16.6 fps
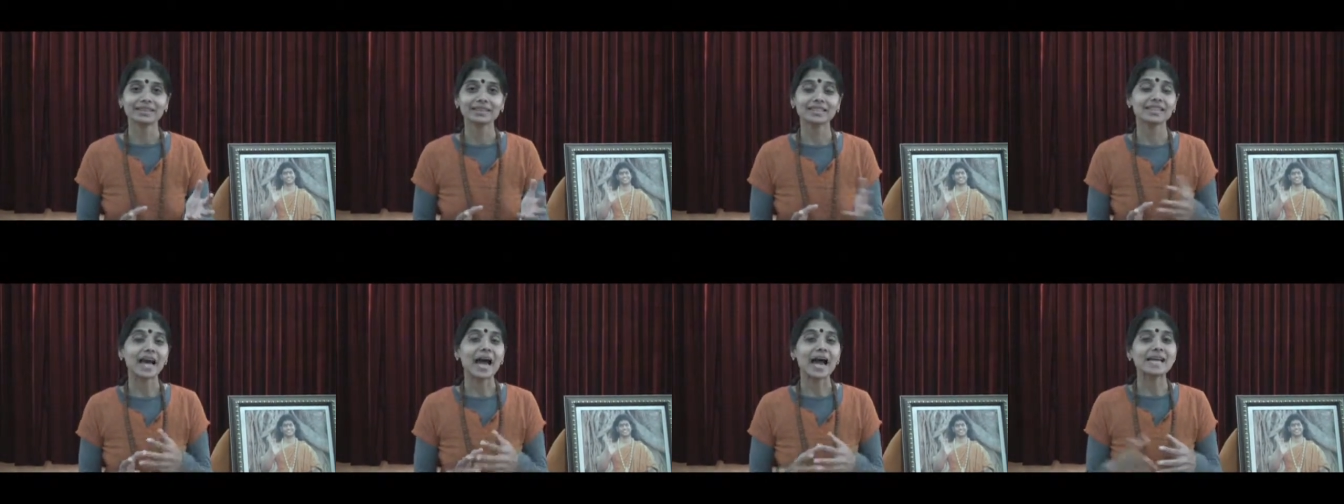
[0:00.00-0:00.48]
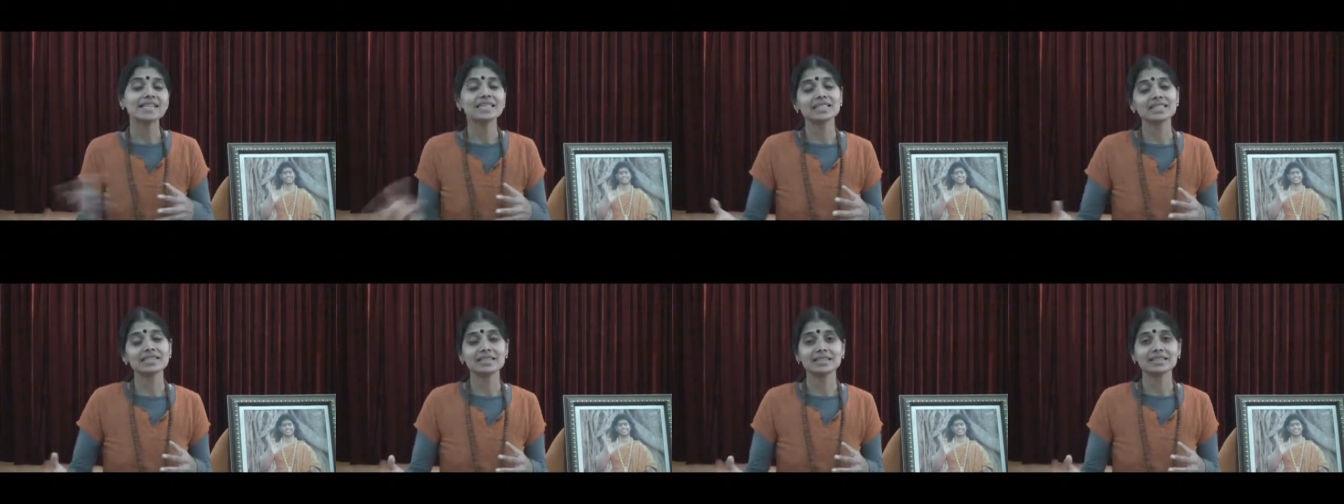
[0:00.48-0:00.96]
See, the
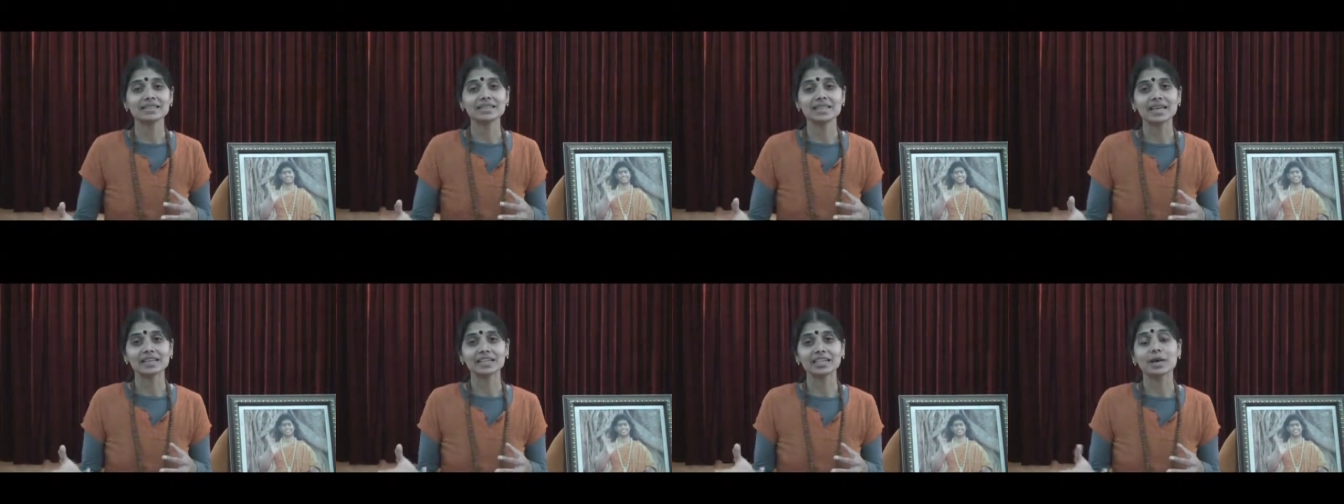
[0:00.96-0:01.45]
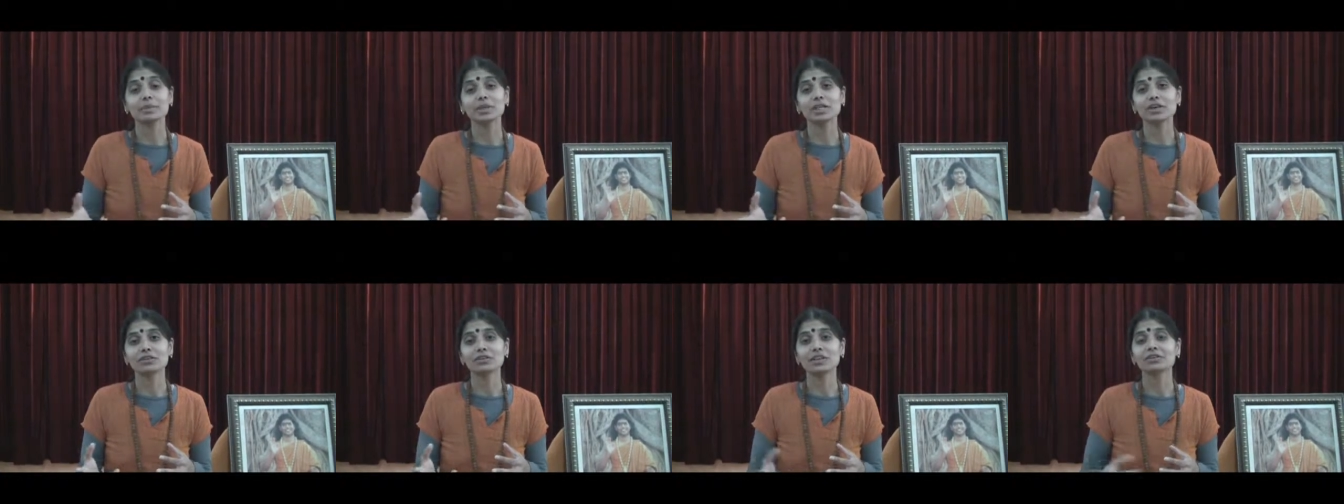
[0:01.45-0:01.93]
identity, they are
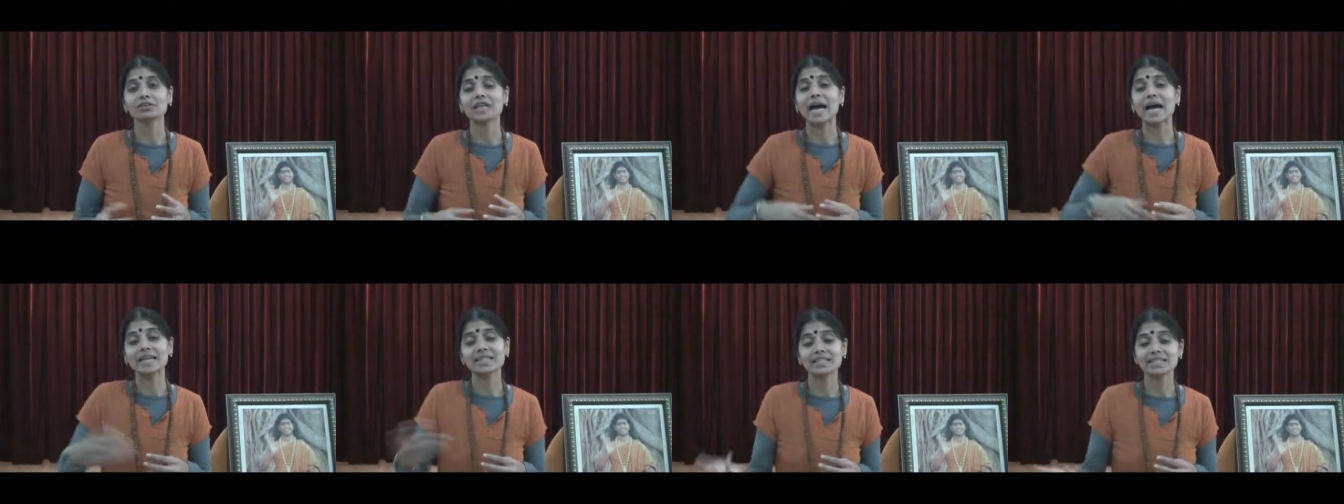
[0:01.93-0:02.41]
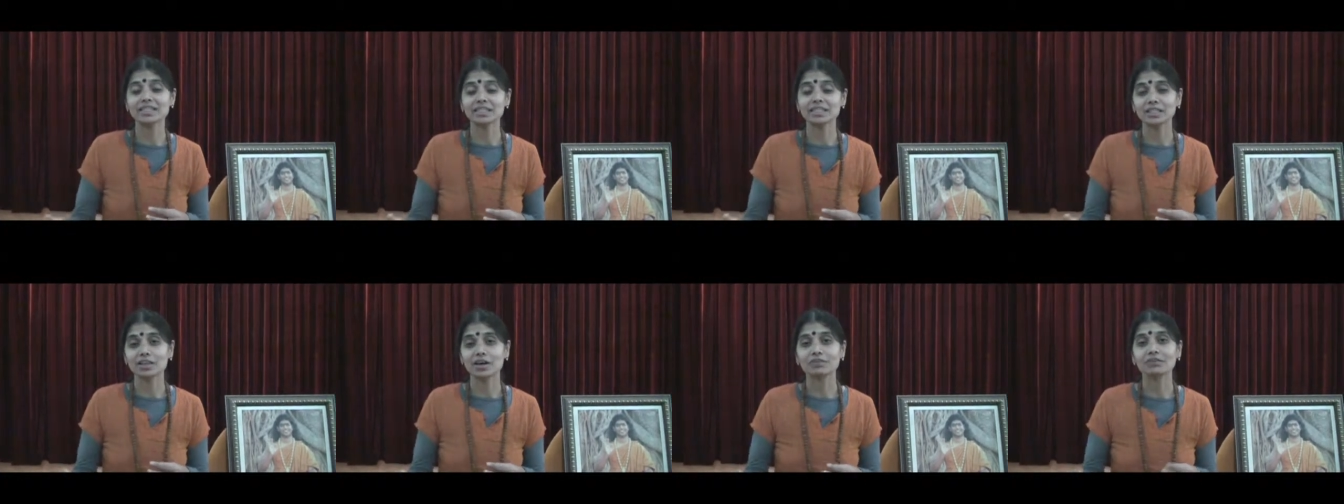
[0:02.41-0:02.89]
coming out of the
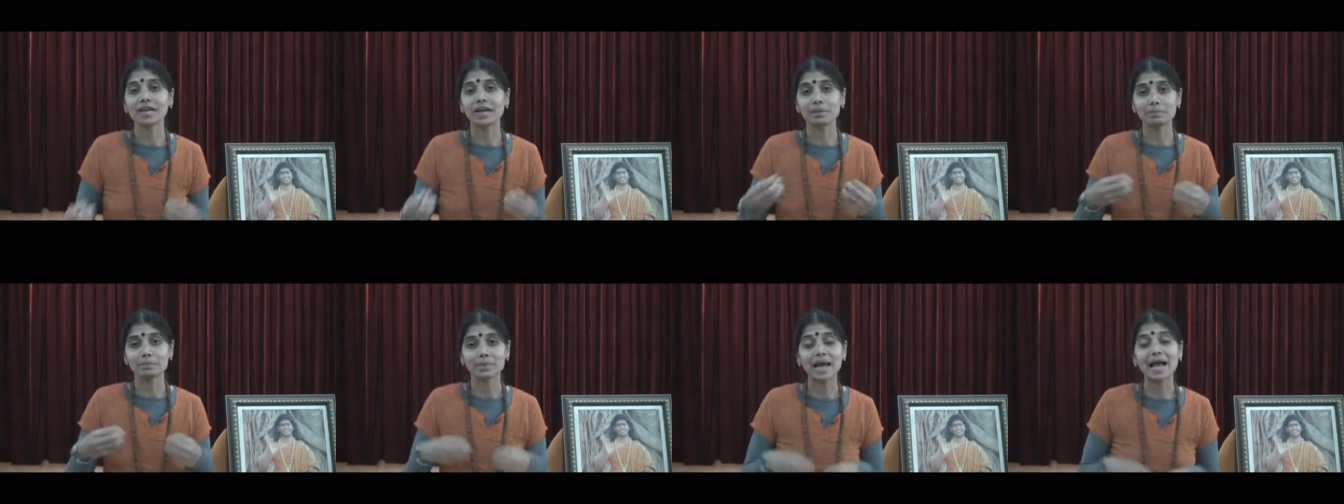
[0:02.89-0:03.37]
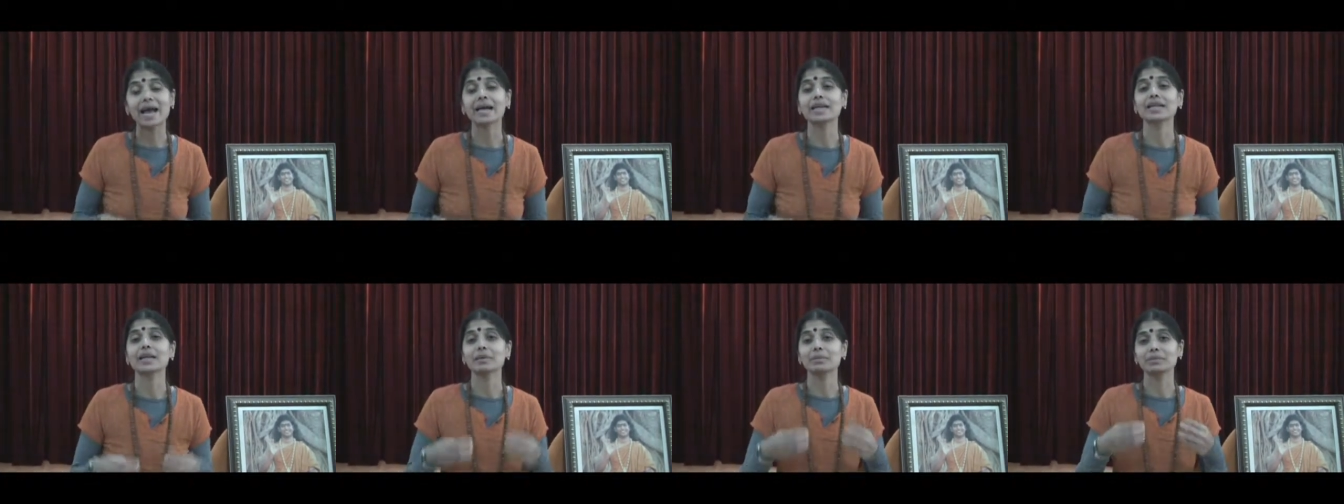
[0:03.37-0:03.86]
identity of I am a
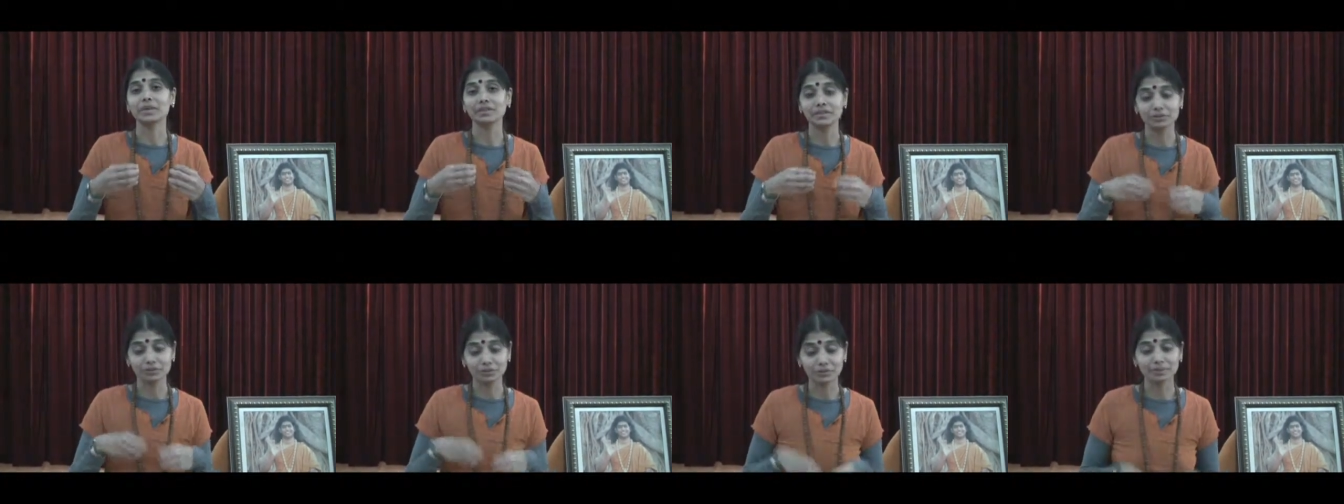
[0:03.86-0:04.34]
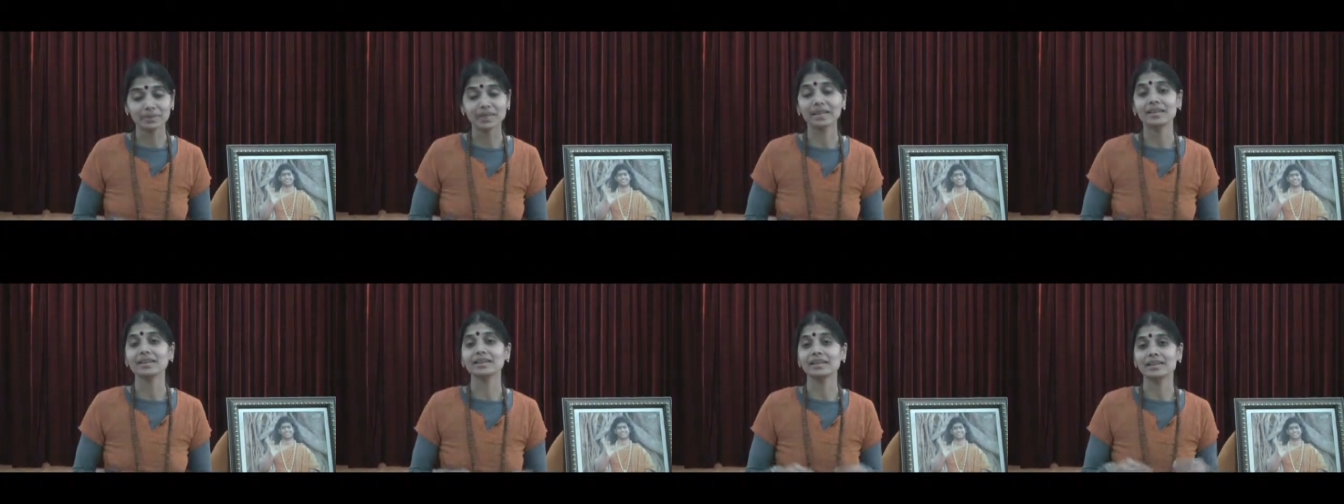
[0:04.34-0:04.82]
man, I am a
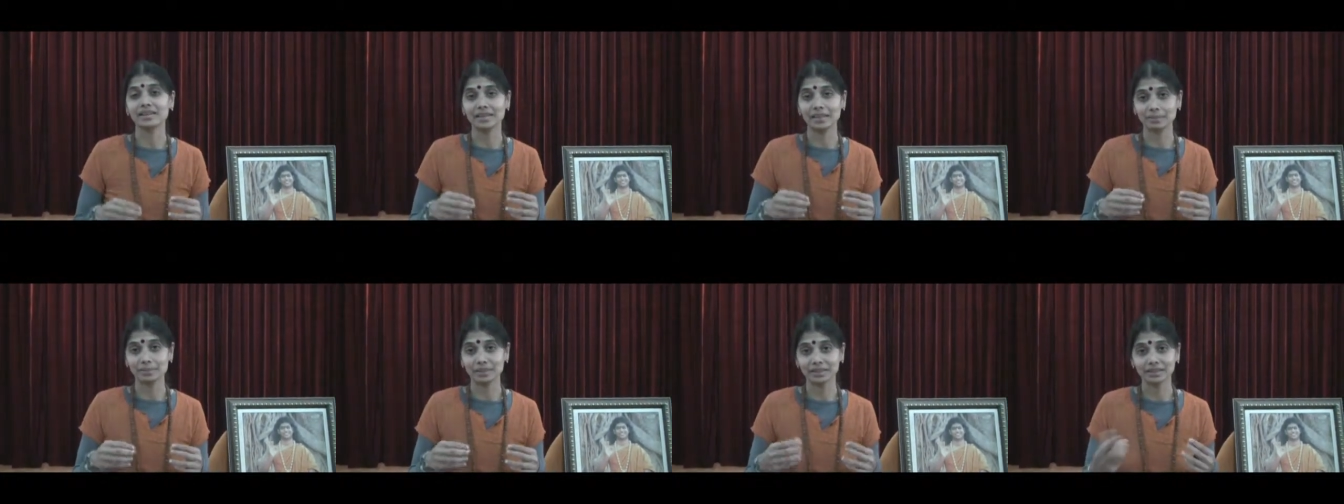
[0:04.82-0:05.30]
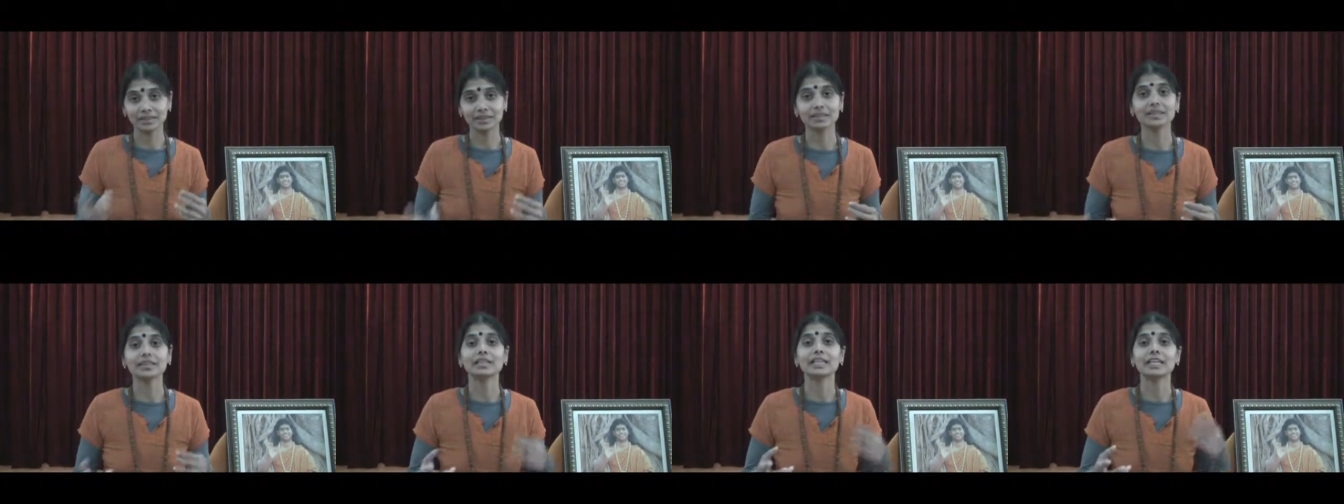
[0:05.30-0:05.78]
woman, and I am a
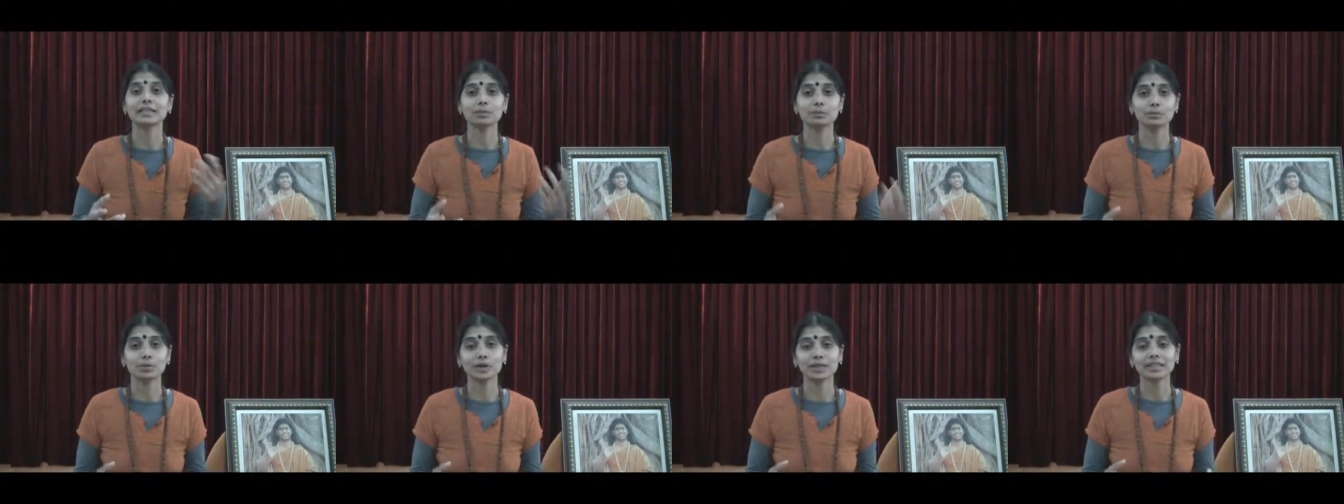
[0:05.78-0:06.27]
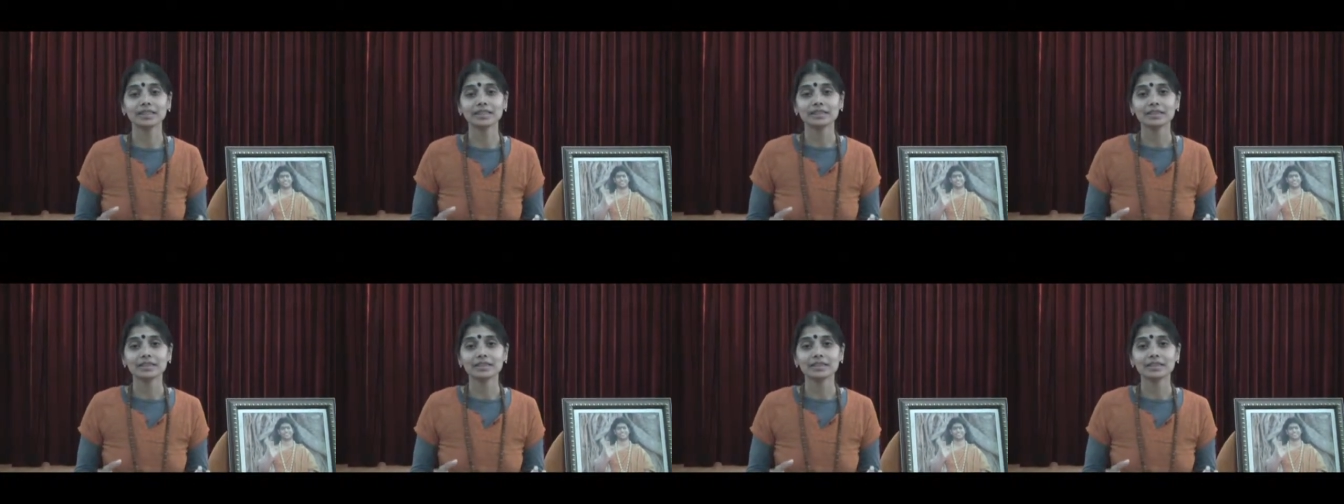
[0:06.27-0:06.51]
girl and a boy.